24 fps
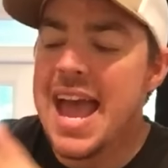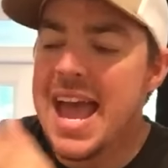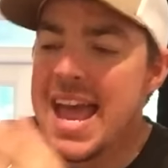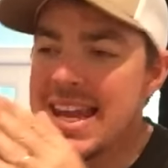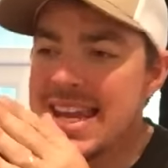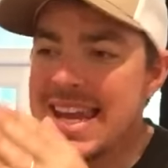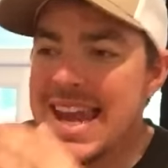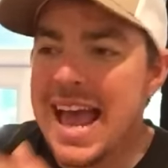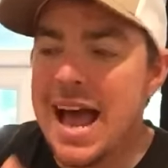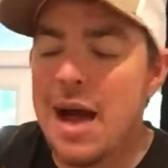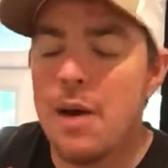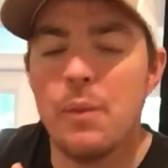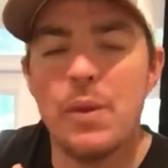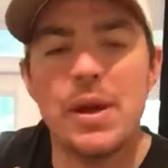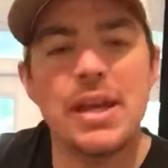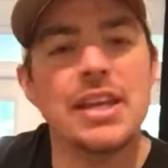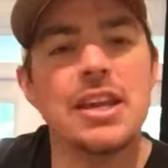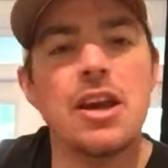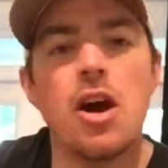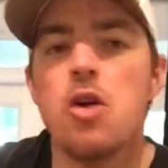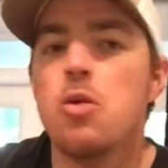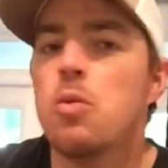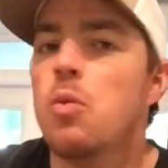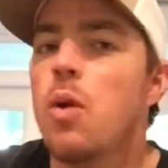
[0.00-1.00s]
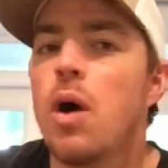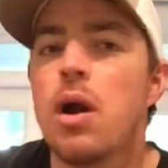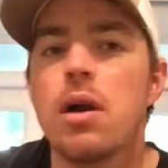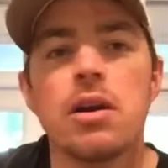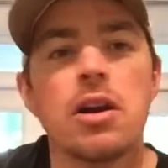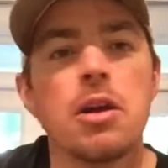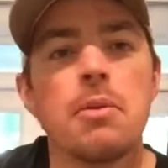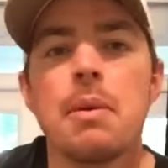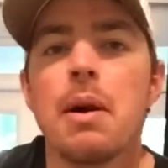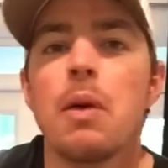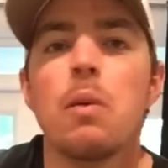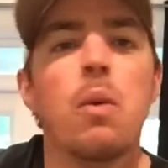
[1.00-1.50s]
And now we know
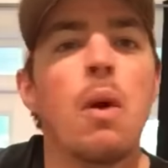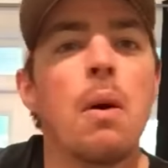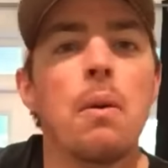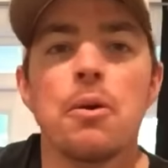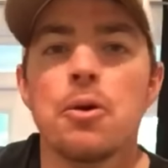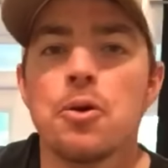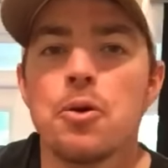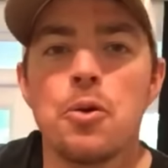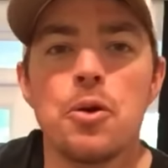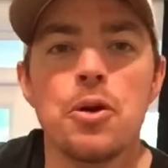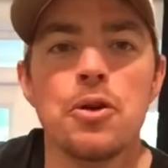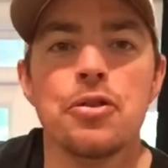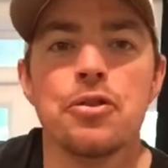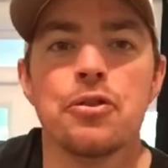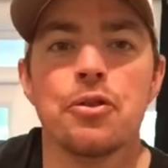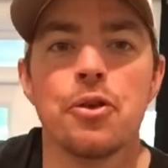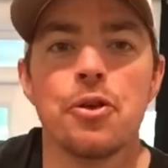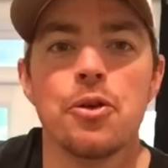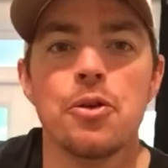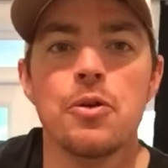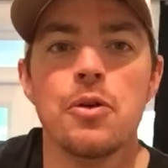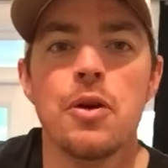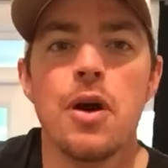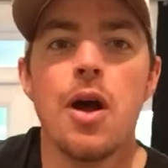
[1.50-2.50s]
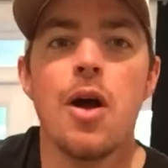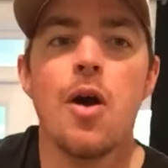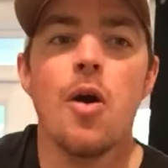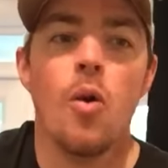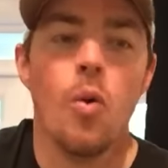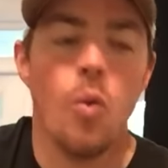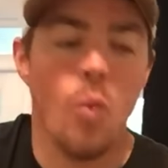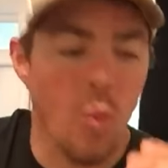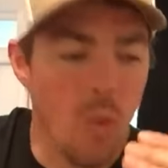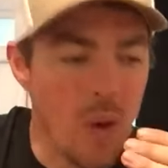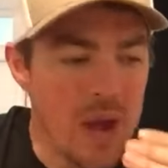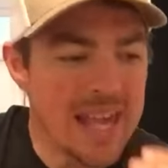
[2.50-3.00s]
what, no matter what we're going through,
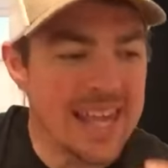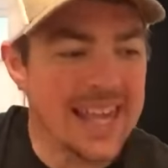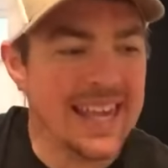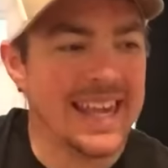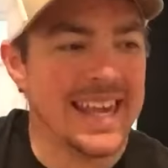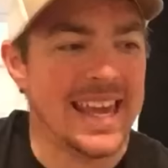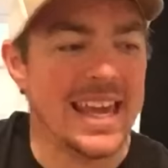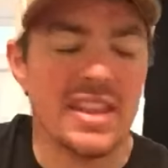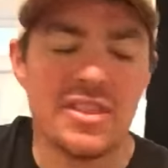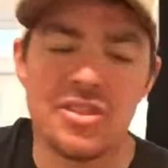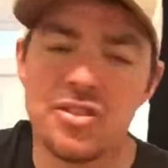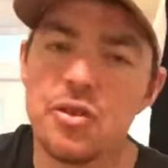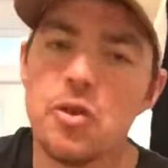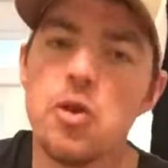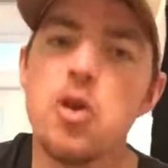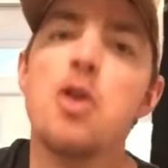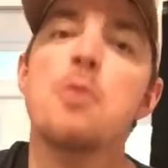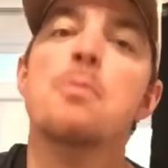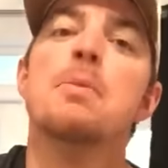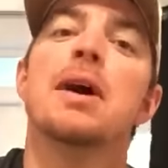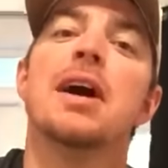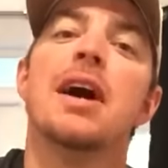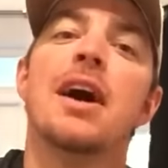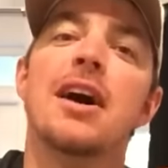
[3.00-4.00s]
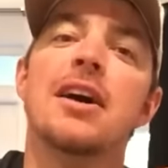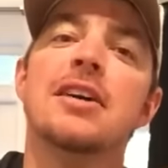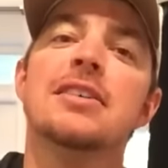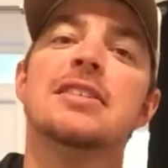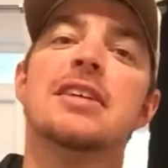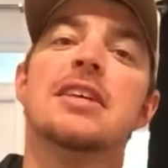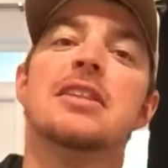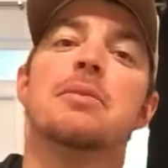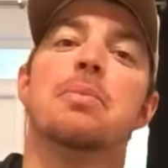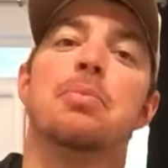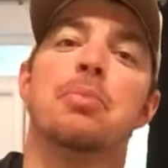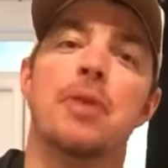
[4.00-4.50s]
we can get through it because
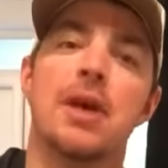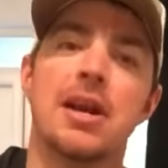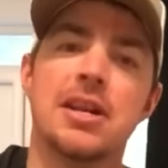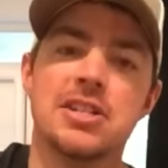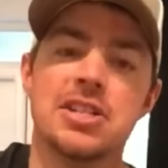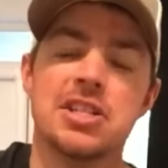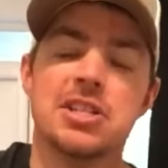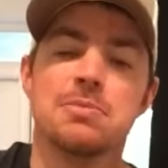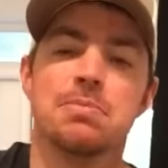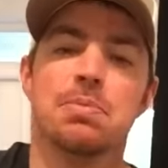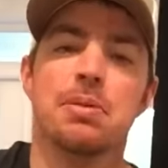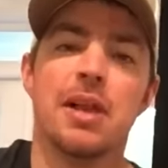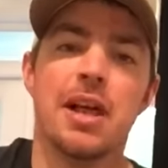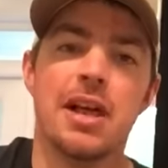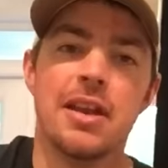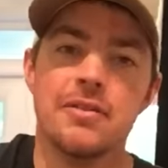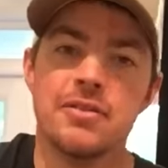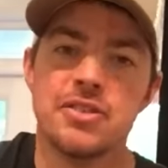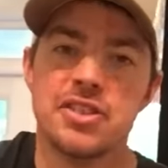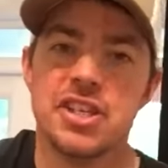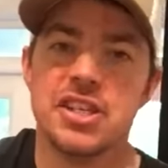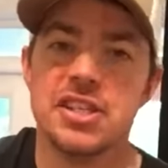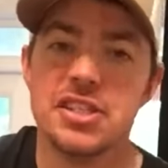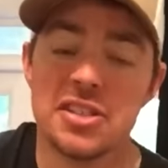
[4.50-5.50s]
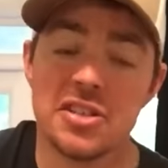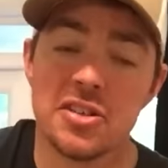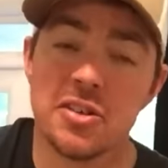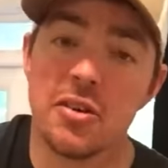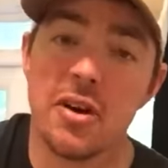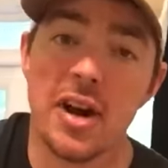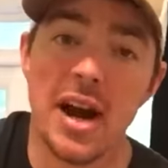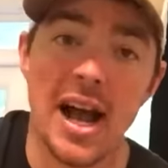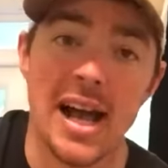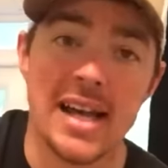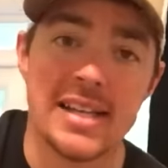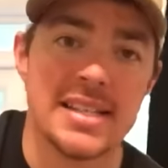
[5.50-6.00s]
of the precious blood of Jesus
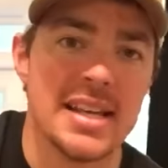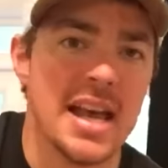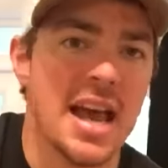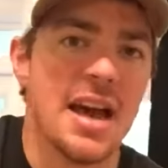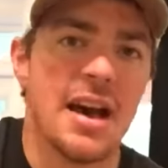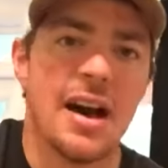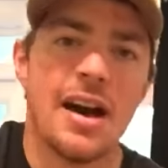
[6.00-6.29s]
Christ.